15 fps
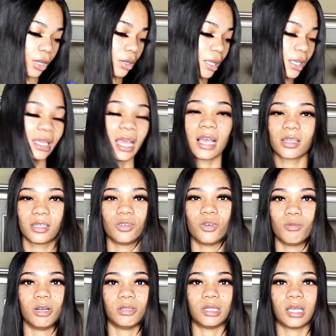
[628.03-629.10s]
Like, y'all can know
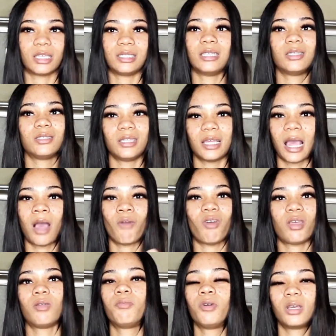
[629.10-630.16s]
about that. Because at the end of the day, I'd rather
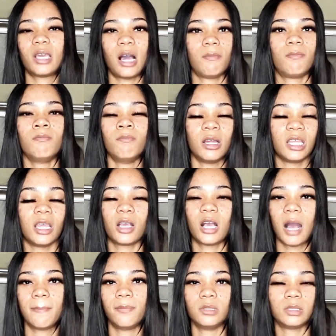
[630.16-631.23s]
put money in
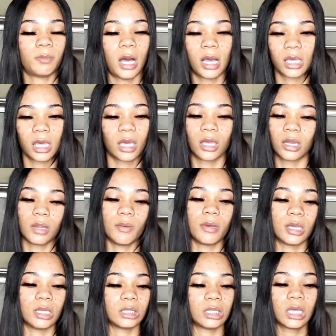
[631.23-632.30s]
couples' pocket
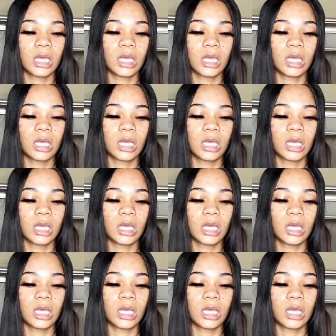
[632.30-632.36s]
anyways.